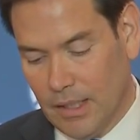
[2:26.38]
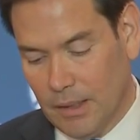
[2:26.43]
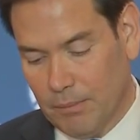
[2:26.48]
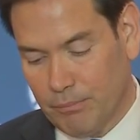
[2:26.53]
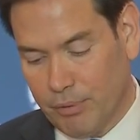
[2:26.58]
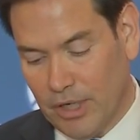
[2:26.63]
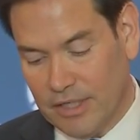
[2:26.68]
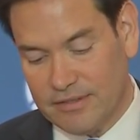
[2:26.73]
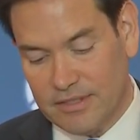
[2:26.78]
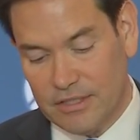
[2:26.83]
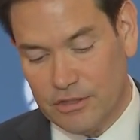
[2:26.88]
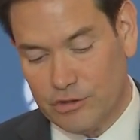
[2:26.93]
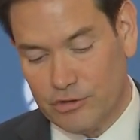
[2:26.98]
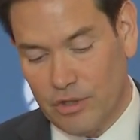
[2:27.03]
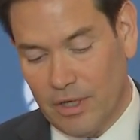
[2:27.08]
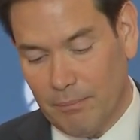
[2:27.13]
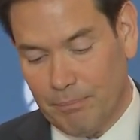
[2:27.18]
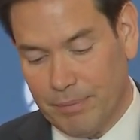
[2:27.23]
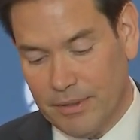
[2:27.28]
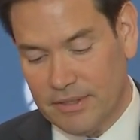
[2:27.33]
President
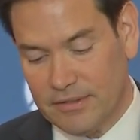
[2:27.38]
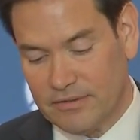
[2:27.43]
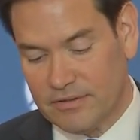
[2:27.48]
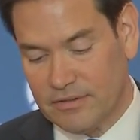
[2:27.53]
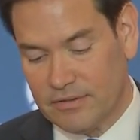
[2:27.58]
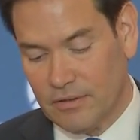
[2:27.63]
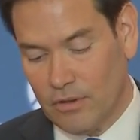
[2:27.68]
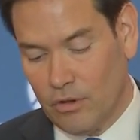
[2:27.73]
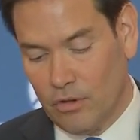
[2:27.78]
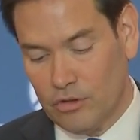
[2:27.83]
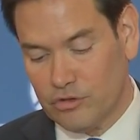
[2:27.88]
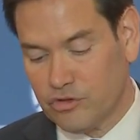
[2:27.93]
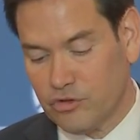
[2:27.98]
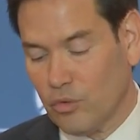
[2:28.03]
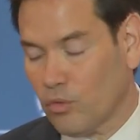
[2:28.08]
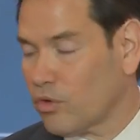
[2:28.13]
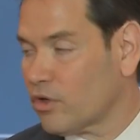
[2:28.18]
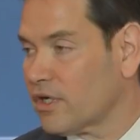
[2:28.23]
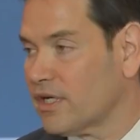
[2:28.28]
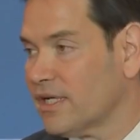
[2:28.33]
Trump is also
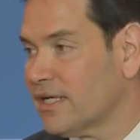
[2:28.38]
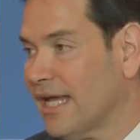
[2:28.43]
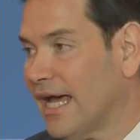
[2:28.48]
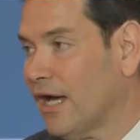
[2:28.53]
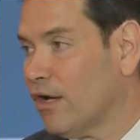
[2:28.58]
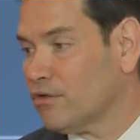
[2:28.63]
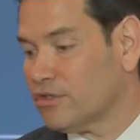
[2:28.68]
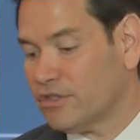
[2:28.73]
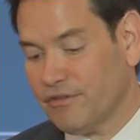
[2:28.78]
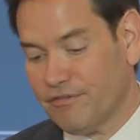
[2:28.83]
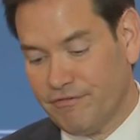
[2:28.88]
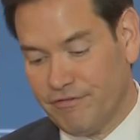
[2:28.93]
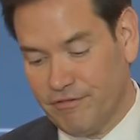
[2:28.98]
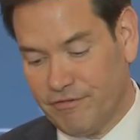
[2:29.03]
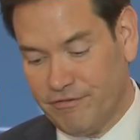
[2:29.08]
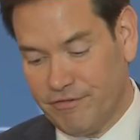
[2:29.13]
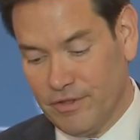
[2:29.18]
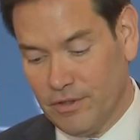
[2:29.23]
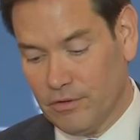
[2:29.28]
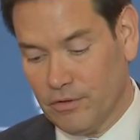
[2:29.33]
working now to
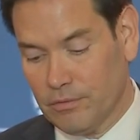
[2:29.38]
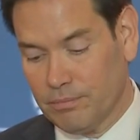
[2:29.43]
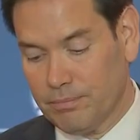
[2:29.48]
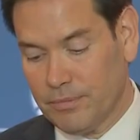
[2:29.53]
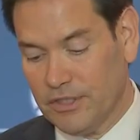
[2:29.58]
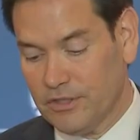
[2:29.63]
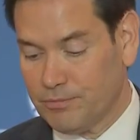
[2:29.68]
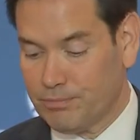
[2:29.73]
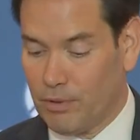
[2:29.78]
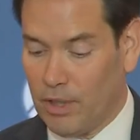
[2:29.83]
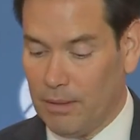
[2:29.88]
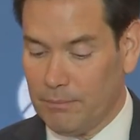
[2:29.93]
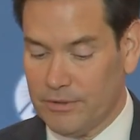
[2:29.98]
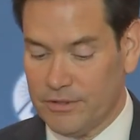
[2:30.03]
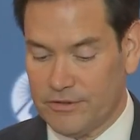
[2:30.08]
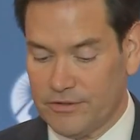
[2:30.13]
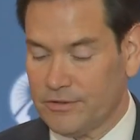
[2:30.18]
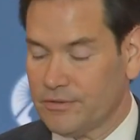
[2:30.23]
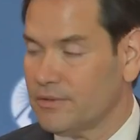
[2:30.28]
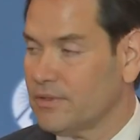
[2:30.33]
fulfill his
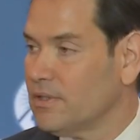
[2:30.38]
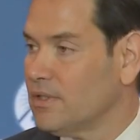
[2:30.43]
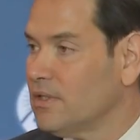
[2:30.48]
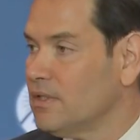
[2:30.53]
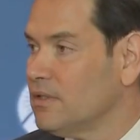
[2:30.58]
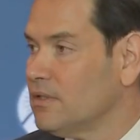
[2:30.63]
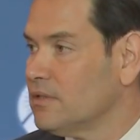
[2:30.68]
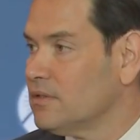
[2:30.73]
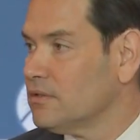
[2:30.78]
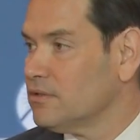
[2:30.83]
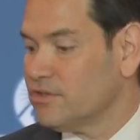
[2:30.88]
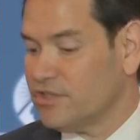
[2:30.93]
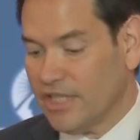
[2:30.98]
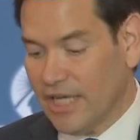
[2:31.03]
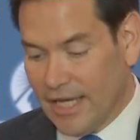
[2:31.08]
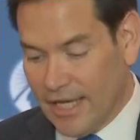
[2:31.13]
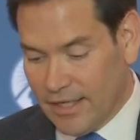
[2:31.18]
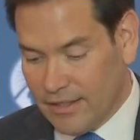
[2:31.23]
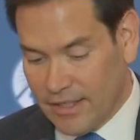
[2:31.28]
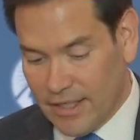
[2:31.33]
promise
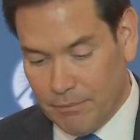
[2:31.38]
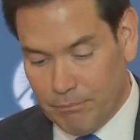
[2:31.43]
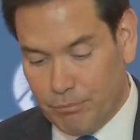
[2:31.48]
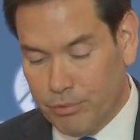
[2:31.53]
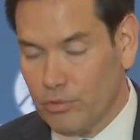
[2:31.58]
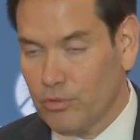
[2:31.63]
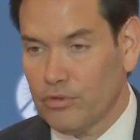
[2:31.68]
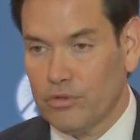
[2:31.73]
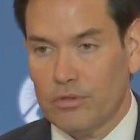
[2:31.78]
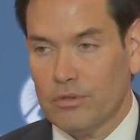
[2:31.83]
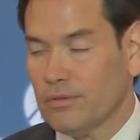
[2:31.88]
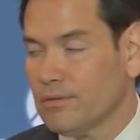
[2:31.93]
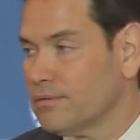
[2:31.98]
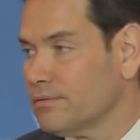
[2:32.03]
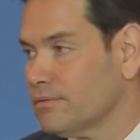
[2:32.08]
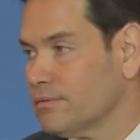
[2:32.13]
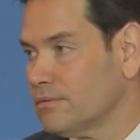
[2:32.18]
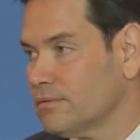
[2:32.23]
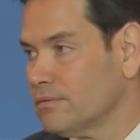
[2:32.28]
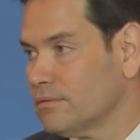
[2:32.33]
to end a brutal
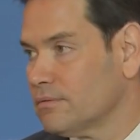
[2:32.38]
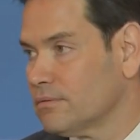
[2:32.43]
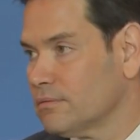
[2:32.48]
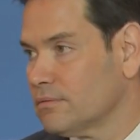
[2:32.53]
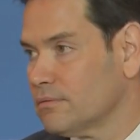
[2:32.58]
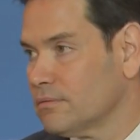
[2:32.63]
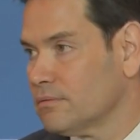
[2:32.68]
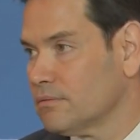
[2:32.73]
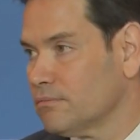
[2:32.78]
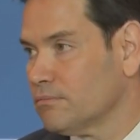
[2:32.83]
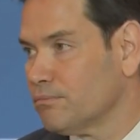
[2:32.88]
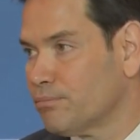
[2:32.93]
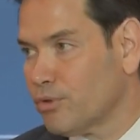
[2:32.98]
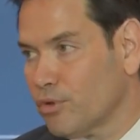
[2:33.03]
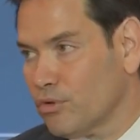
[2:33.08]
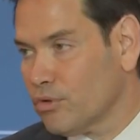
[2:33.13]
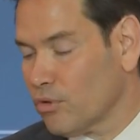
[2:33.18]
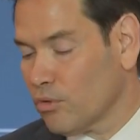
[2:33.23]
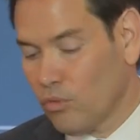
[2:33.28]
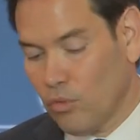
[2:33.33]

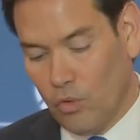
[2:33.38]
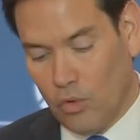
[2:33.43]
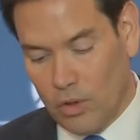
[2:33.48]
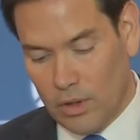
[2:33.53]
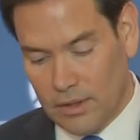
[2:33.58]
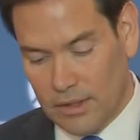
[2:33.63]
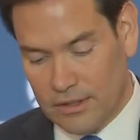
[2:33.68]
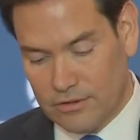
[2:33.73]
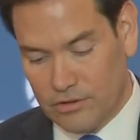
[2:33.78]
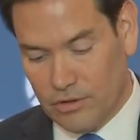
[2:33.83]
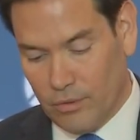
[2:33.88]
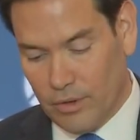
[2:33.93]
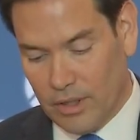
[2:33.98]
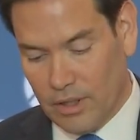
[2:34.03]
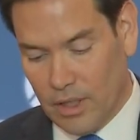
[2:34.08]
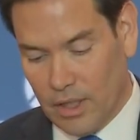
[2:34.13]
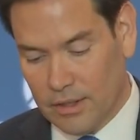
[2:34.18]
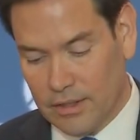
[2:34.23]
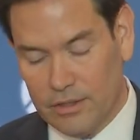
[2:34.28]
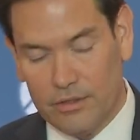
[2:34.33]
war that's going
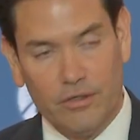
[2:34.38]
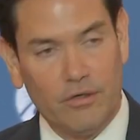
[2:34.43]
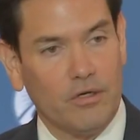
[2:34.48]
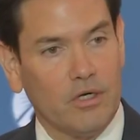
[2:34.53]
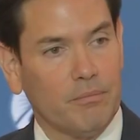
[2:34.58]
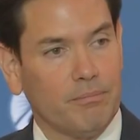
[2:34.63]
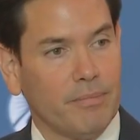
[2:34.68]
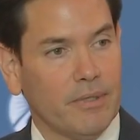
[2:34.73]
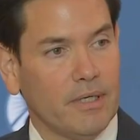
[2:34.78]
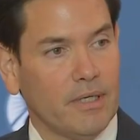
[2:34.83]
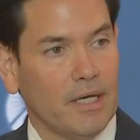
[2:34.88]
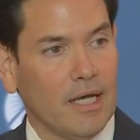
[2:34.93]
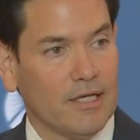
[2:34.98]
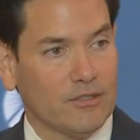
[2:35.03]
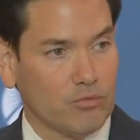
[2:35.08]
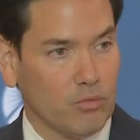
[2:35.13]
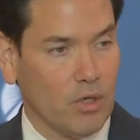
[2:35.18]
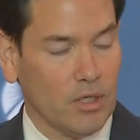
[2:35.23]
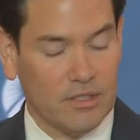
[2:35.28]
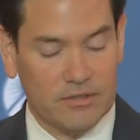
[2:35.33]
on in Europe
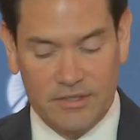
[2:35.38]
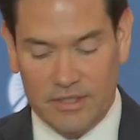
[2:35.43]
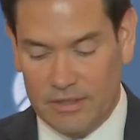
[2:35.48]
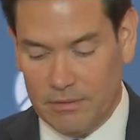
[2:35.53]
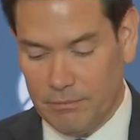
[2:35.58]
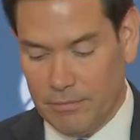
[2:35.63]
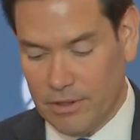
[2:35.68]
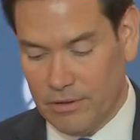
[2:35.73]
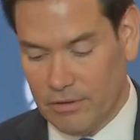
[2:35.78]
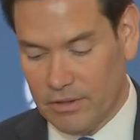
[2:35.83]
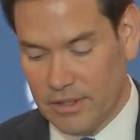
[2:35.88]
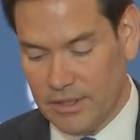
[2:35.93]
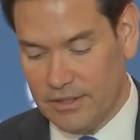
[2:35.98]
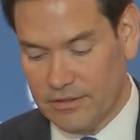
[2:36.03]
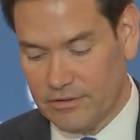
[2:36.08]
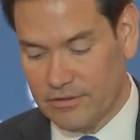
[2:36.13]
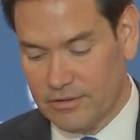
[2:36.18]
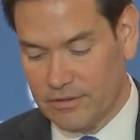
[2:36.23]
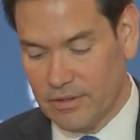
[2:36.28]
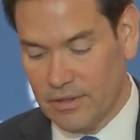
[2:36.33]
as well as in the Middle
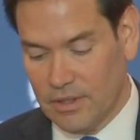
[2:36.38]
East.